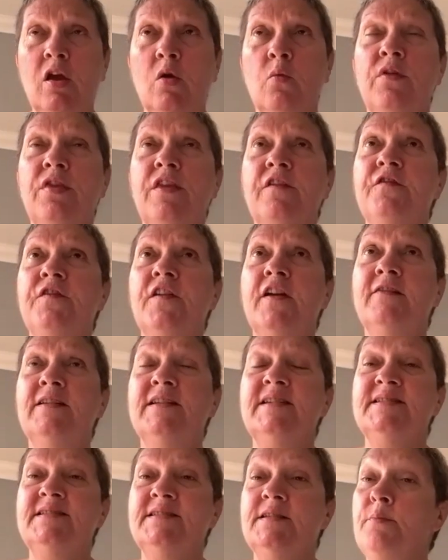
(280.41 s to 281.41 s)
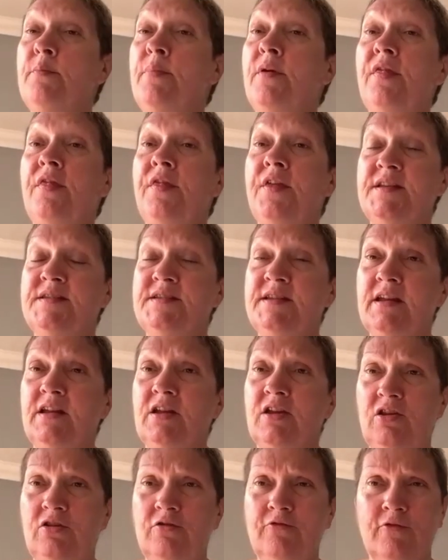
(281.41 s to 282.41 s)
with a very sympathetic
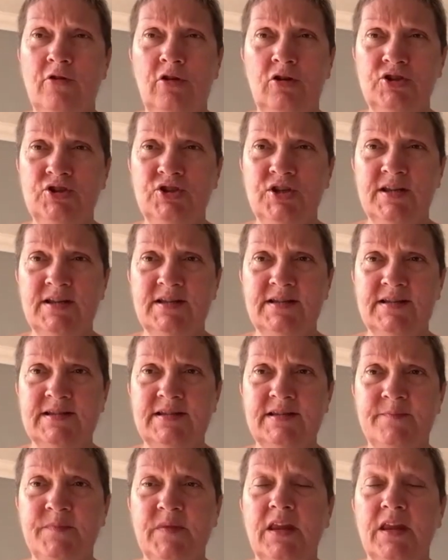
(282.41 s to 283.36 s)
urologist.